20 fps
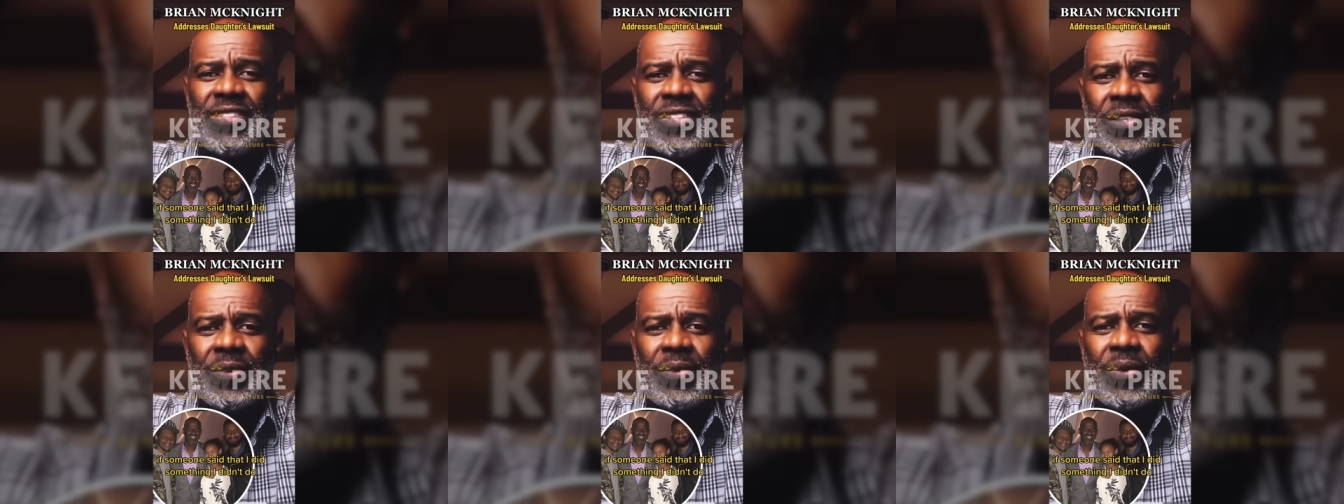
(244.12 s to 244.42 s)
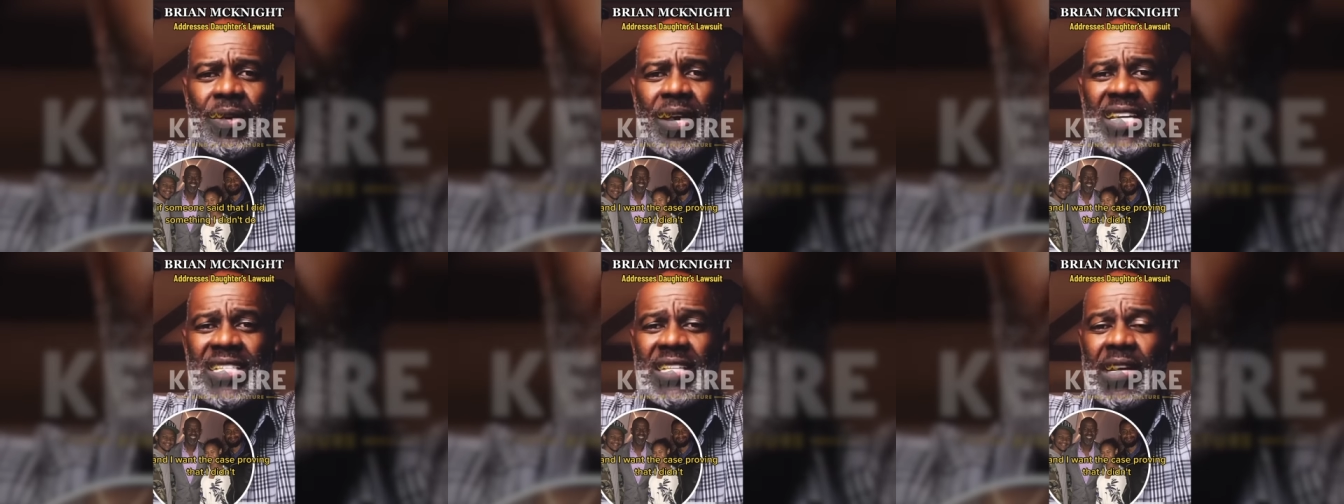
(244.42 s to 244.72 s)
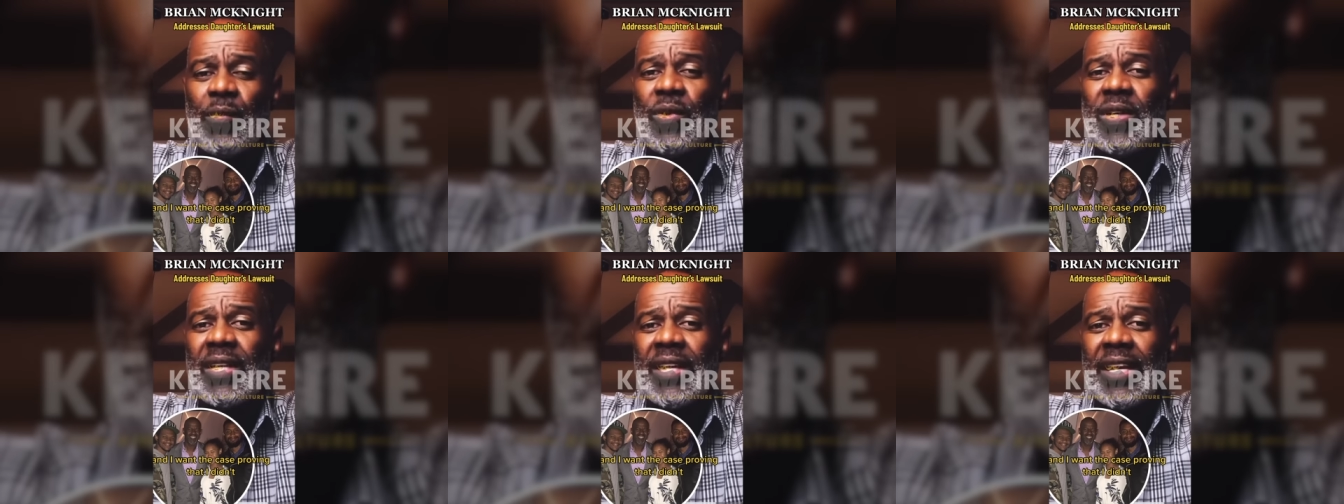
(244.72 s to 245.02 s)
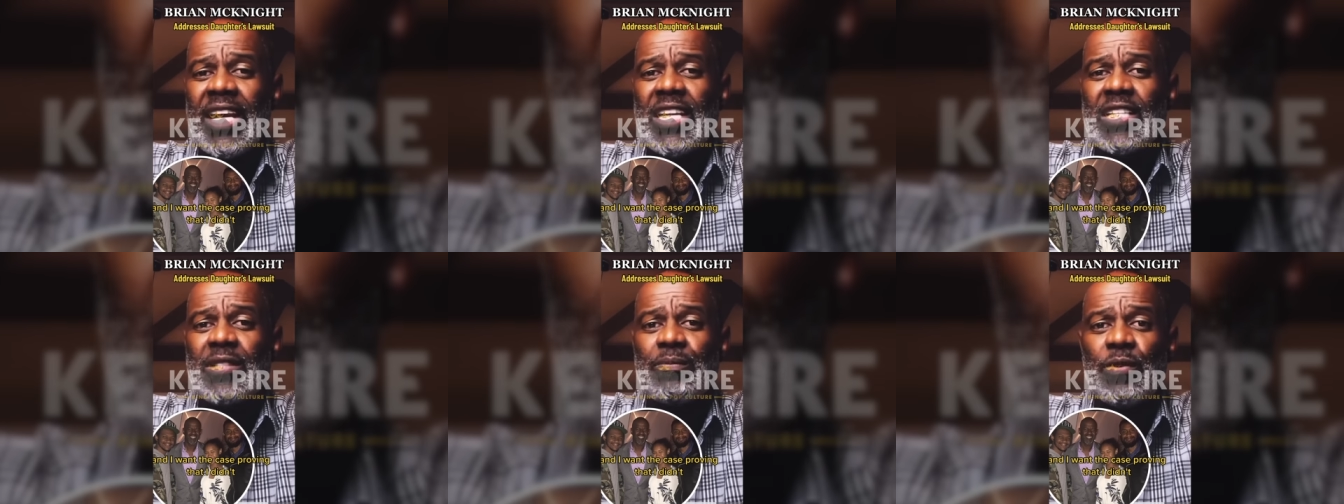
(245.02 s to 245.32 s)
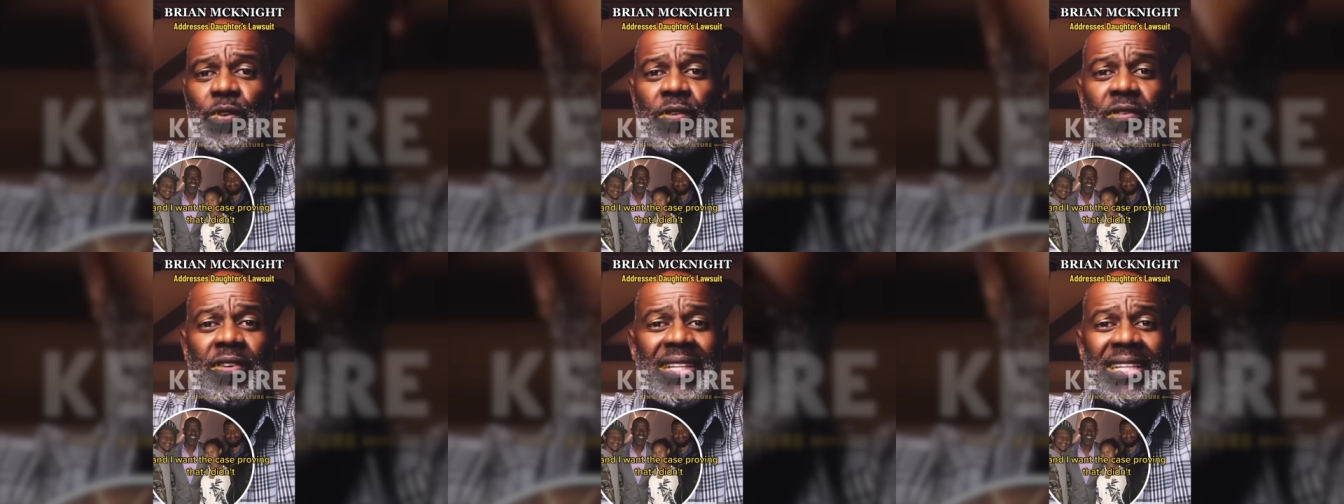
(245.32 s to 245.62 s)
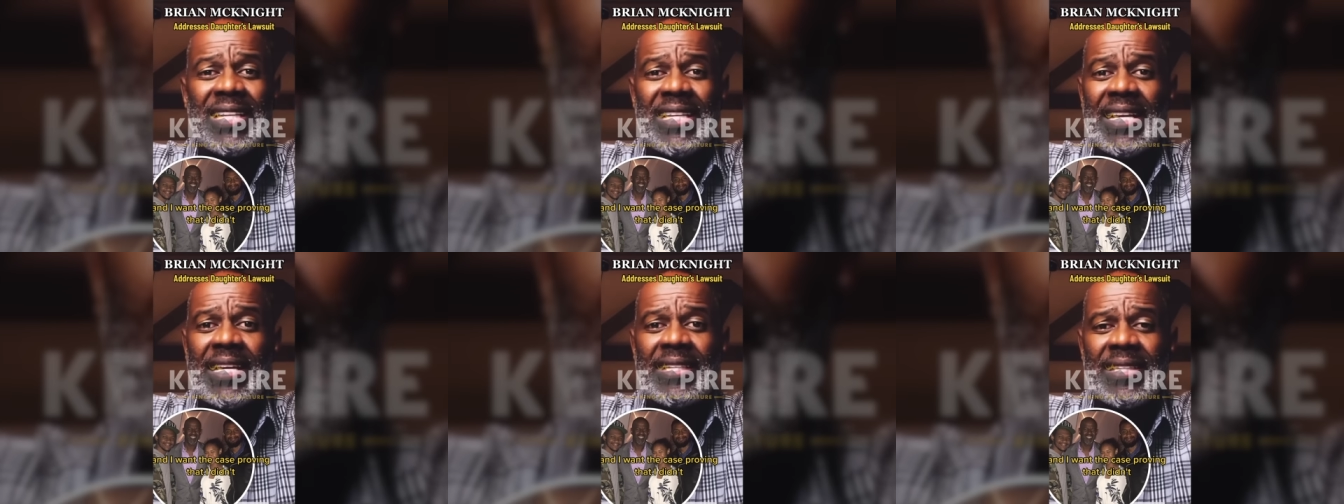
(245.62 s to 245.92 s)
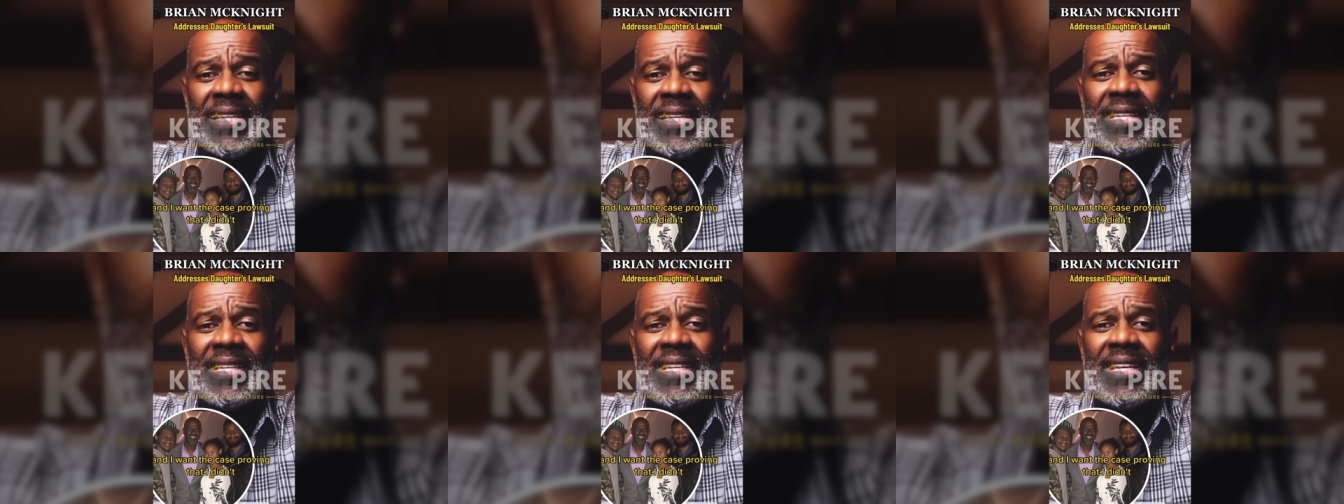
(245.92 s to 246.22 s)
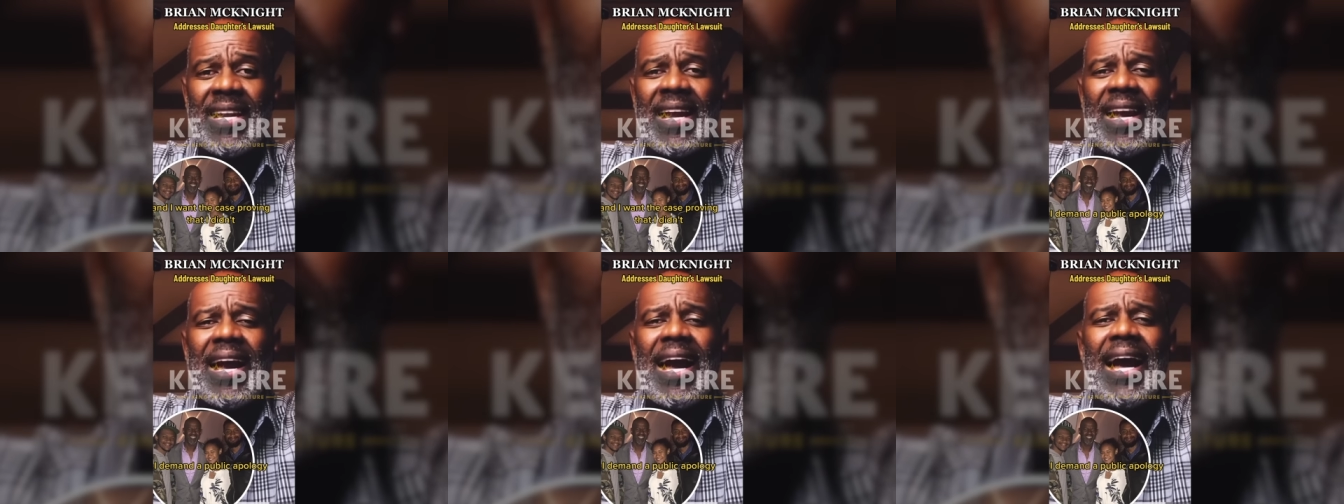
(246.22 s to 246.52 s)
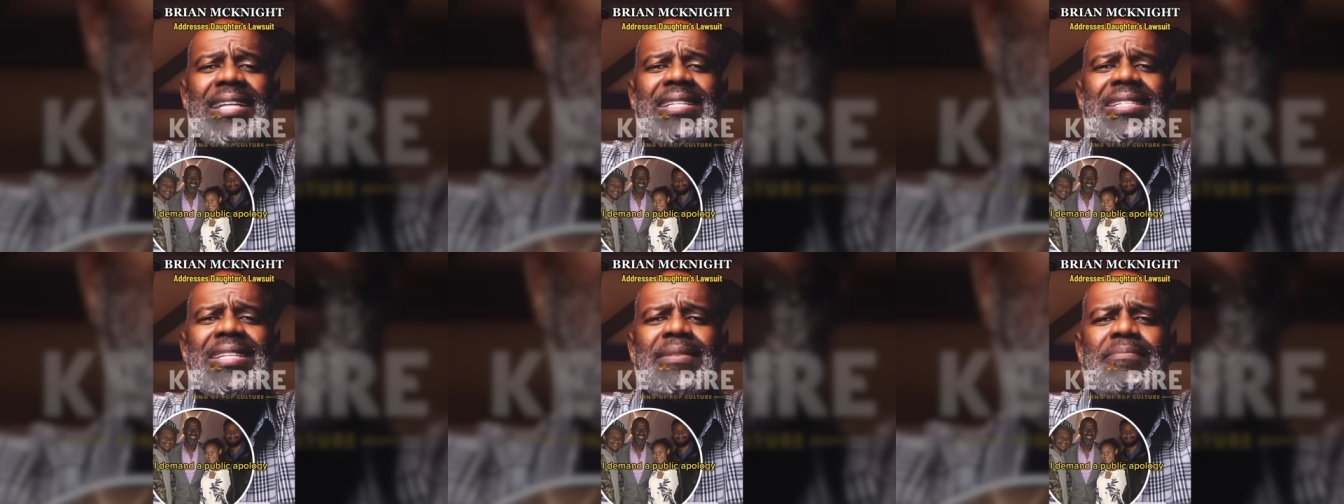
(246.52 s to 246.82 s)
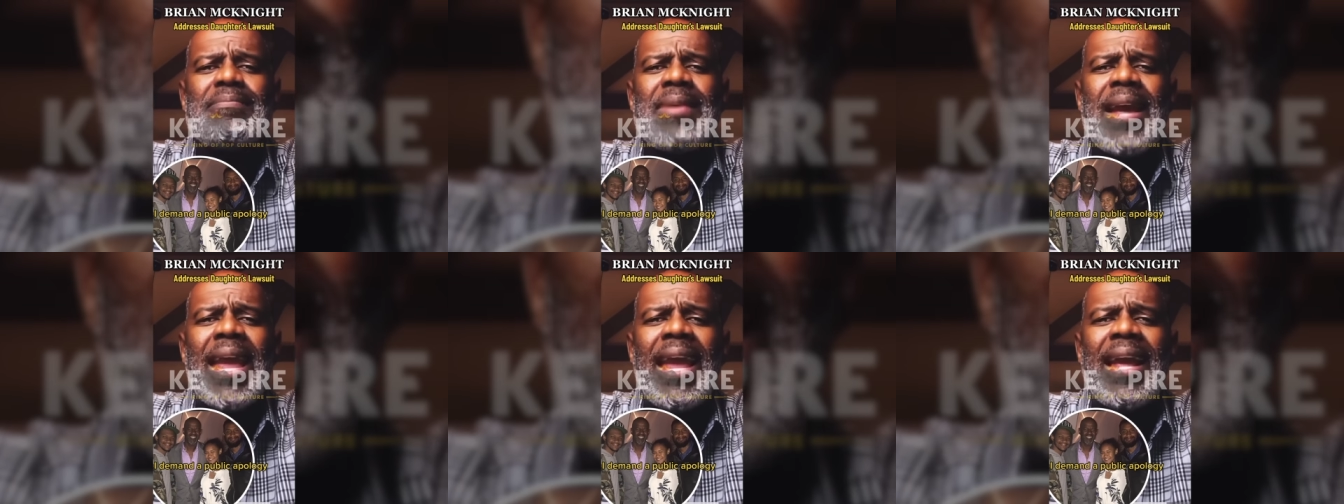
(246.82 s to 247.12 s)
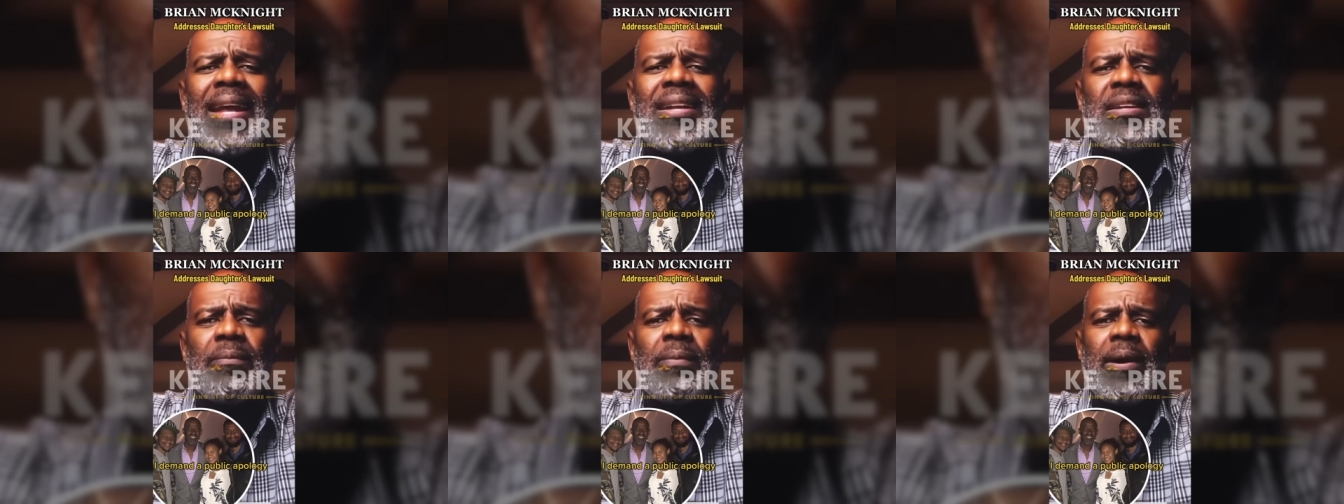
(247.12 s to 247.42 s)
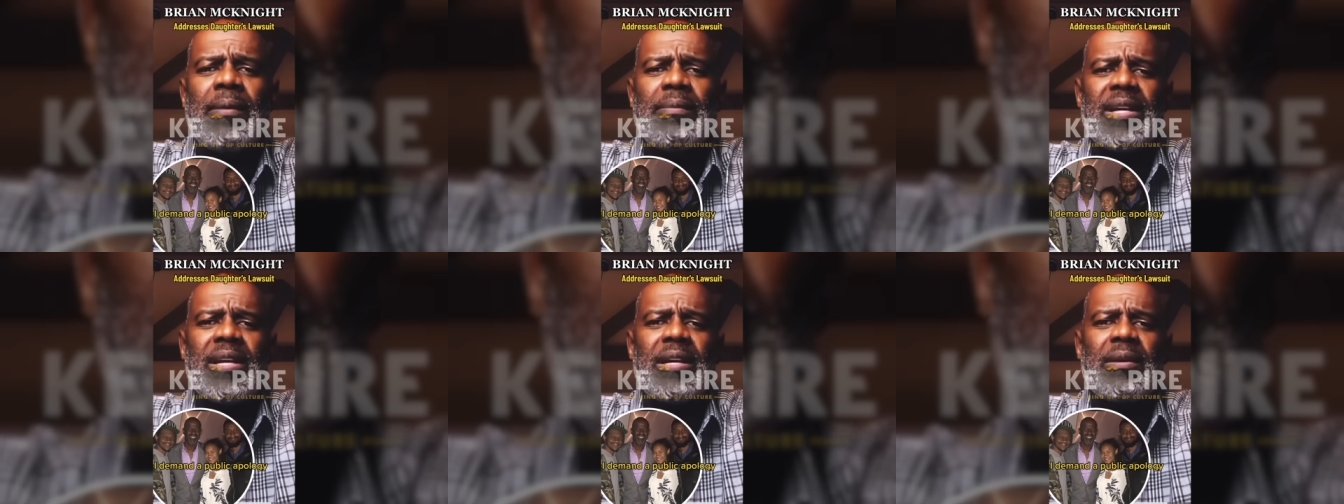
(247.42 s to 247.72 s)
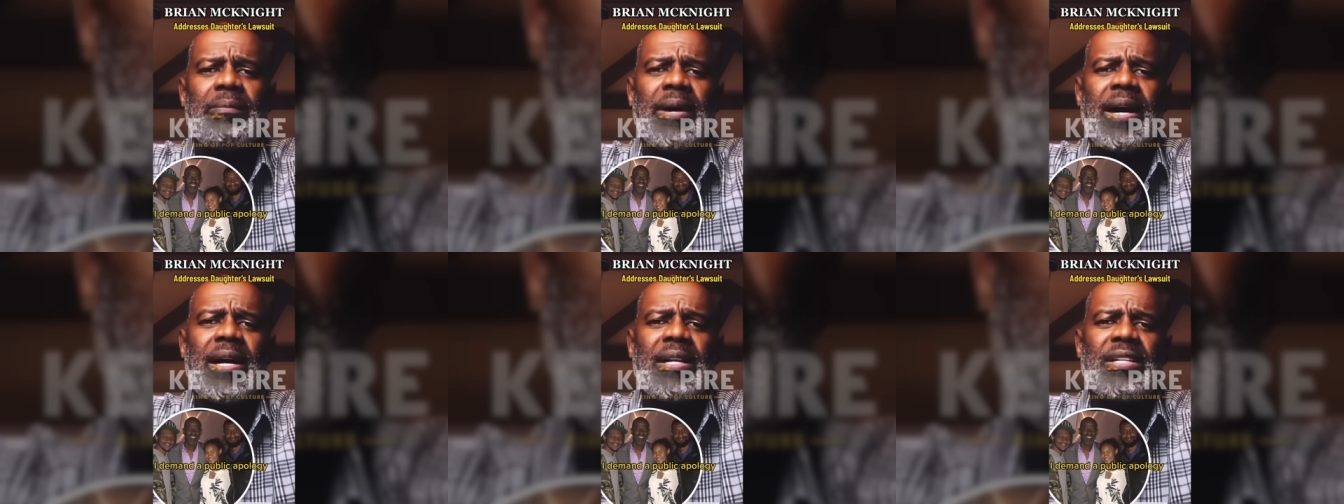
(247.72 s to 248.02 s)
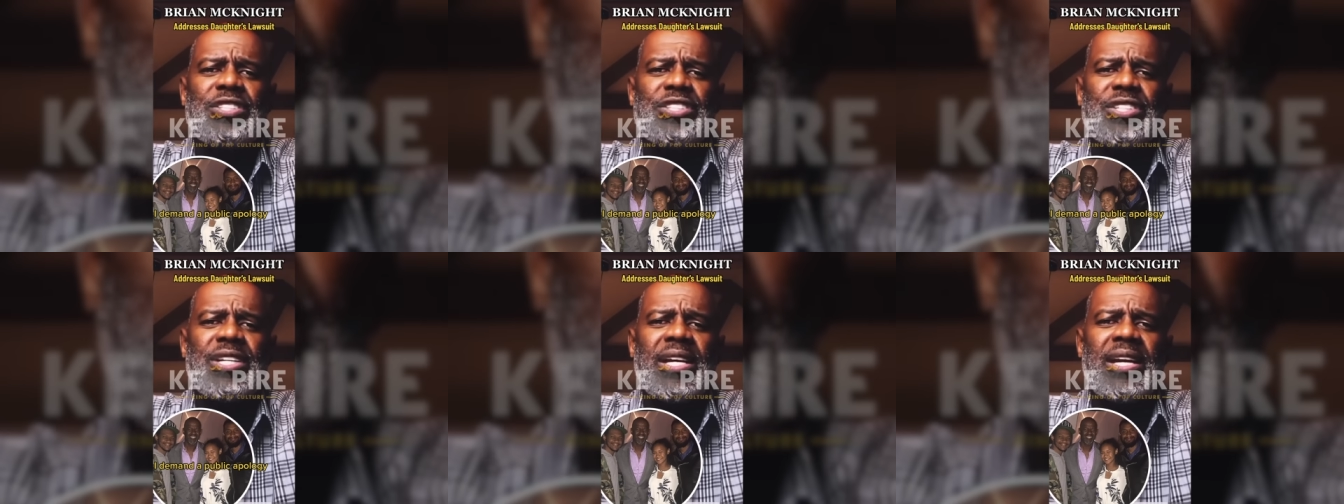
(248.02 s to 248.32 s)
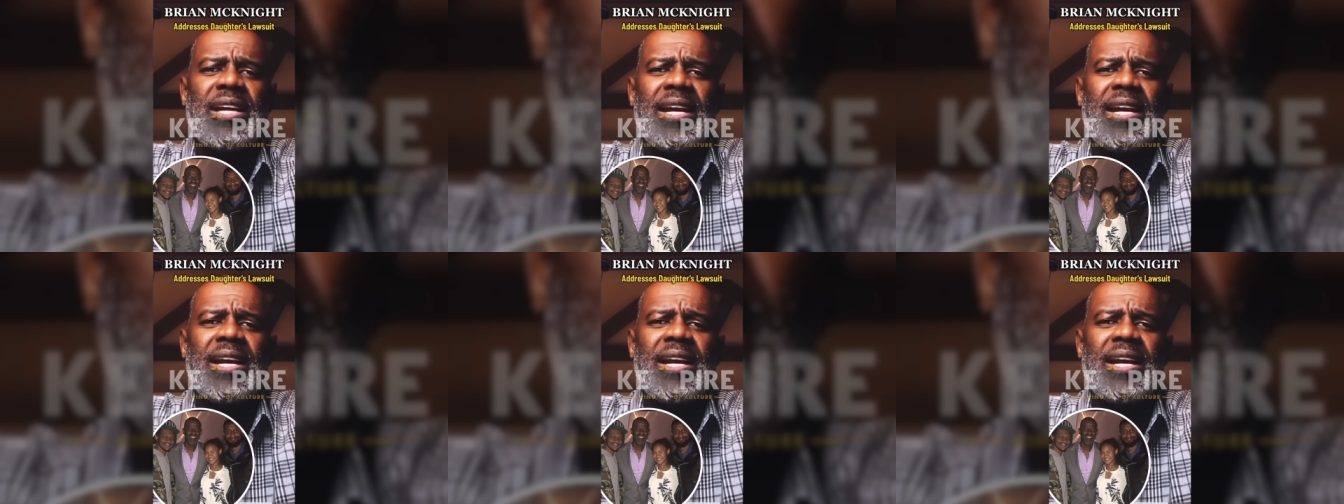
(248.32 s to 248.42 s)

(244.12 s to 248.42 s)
do and I want a case proving that I didn't, I demand a public apology.